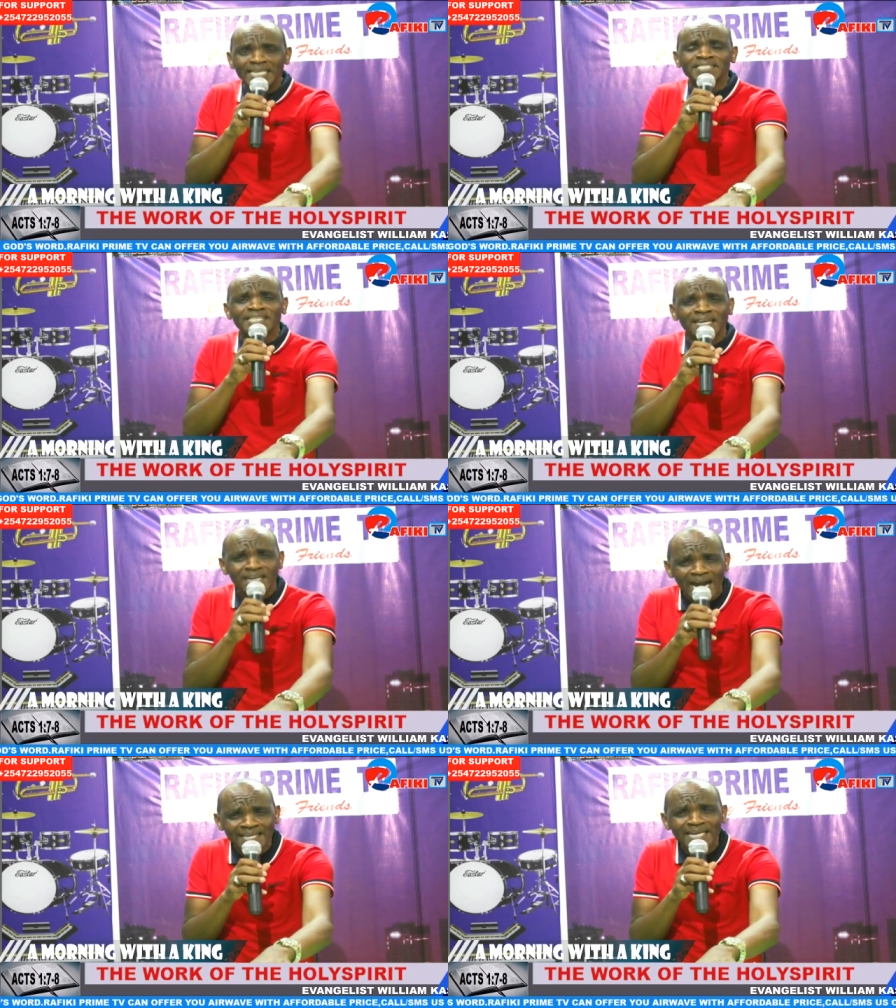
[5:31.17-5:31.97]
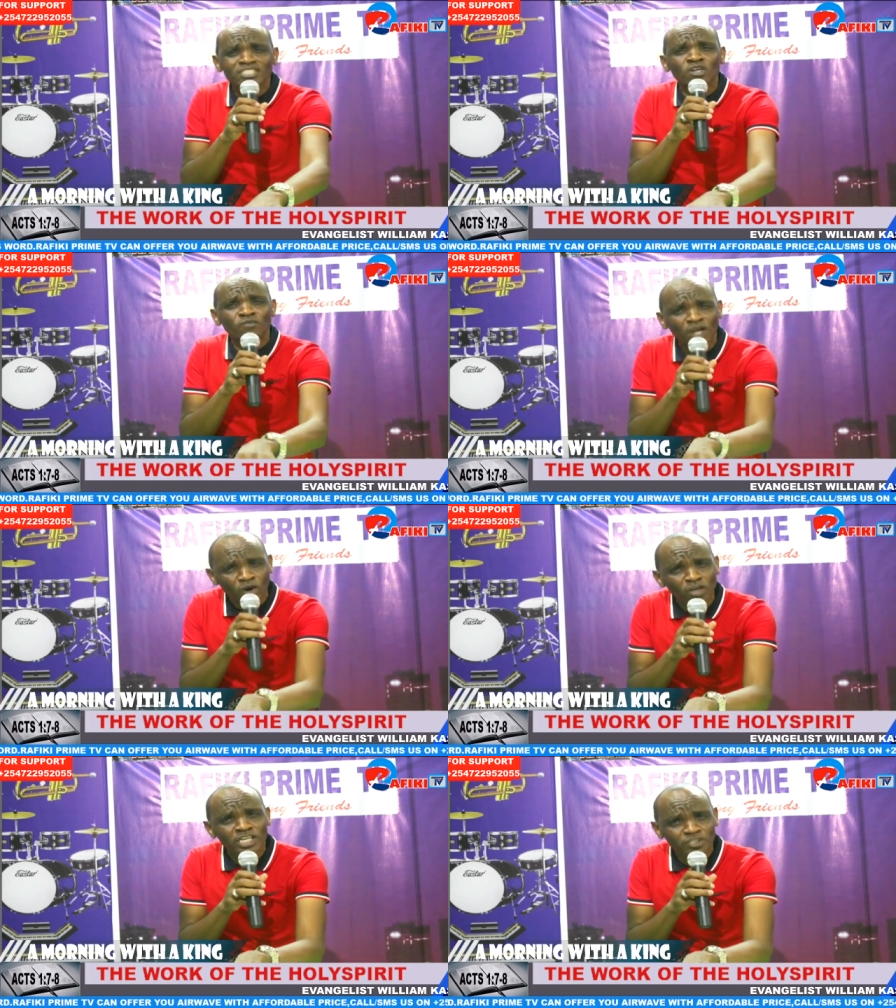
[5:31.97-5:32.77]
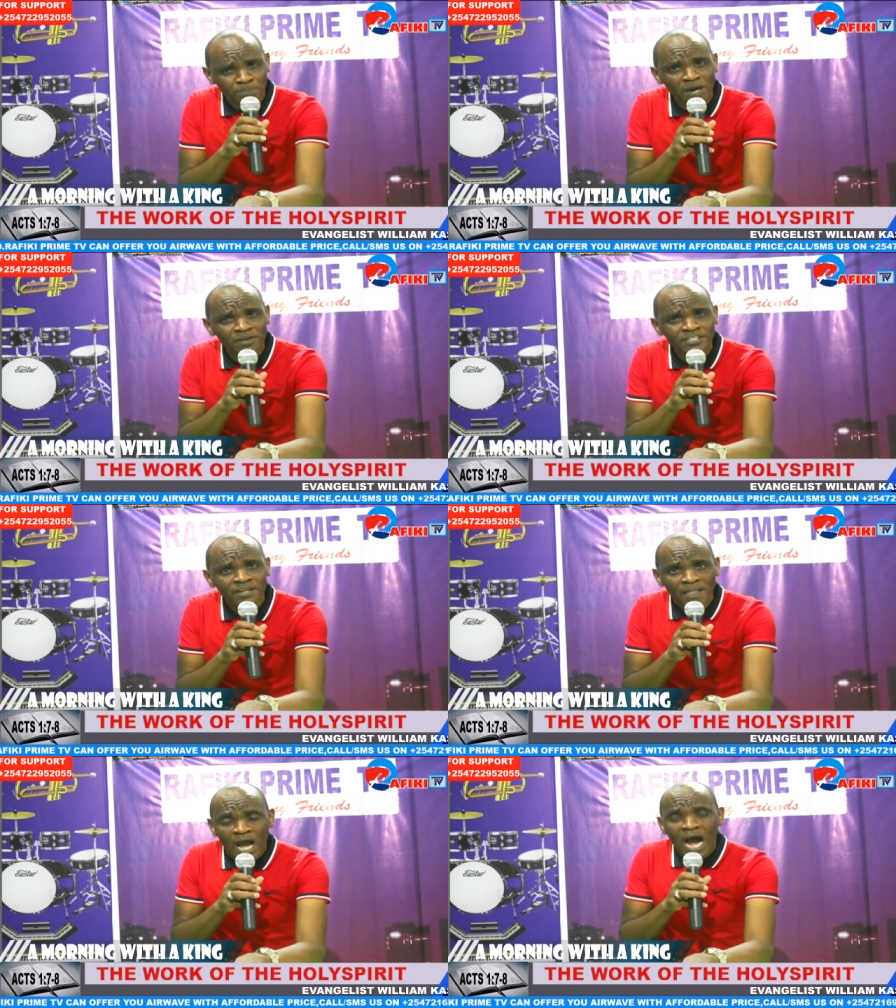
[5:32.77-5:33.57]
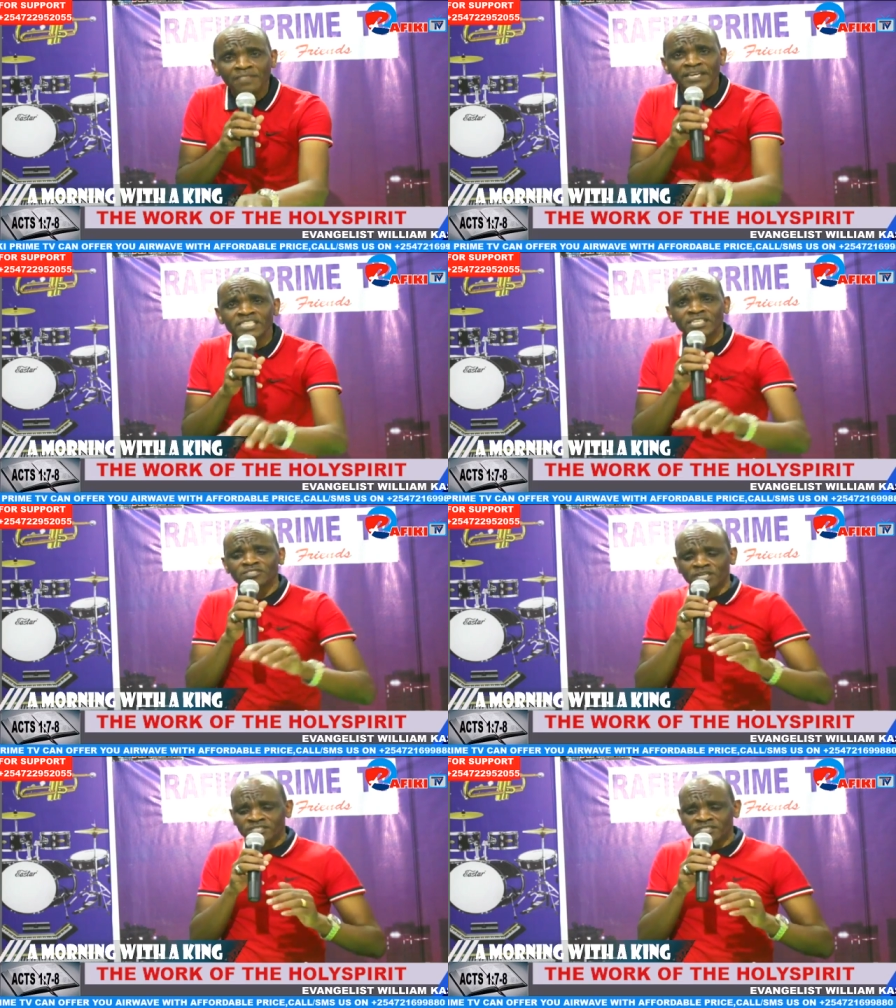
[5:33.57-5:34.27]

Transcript: guidance of the Holy Spirit. And this is the time